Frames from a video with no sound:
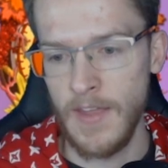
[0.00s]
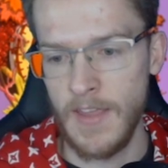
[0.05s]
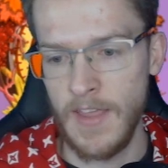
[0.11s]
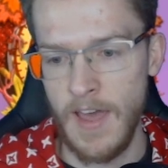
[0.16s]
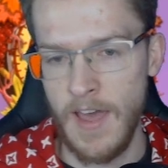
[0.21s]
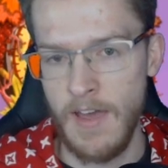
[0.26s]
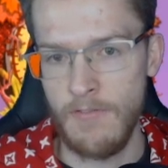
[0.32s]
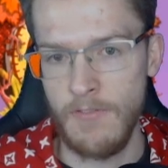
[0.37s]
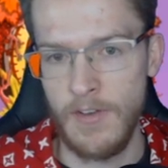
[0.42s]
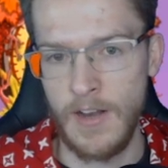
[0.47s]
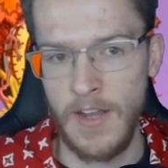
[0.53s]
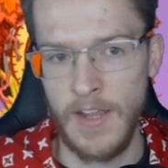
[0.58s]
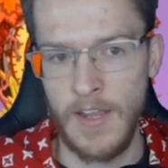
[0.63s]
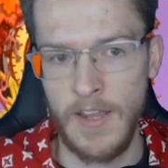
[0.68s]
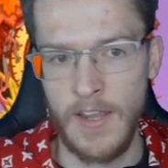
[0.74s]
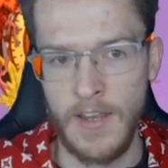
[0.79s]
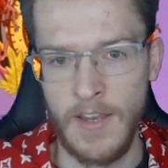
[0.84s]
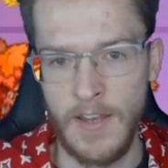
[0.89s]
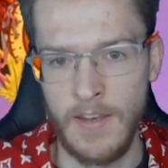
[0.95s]
can, really,
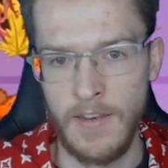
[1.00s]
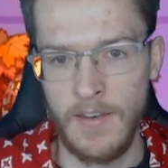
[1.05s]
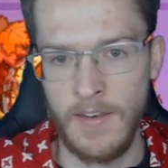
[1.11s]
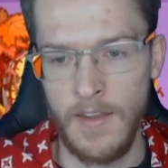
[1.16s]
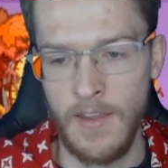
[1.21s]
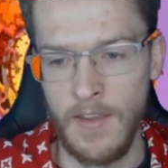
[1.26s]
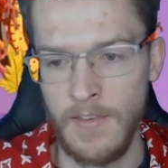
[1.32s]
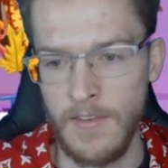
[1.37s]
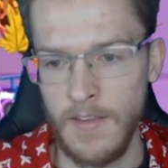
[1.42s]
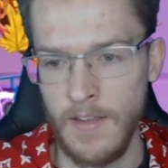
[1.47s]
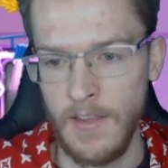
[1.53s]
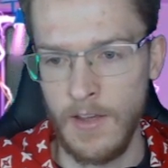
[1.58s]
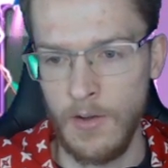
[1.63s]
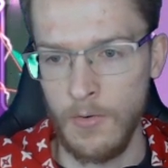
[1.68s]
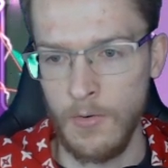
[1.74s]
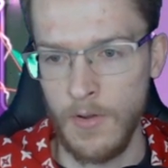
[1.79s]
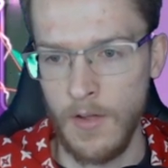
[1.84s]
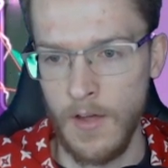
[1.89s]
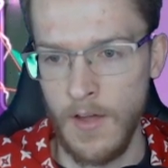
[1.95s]
in the
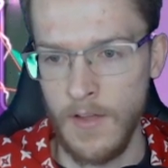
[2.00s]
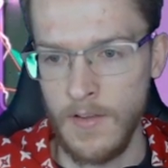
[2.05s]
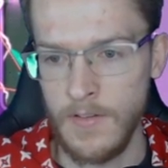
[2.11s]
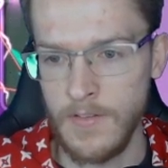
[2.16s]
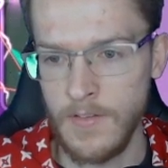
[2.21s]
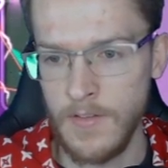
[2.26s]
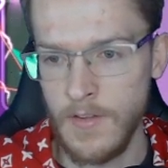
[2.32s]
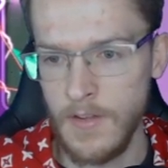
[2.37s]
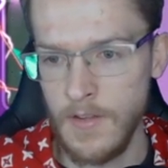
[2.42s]
guild, guys.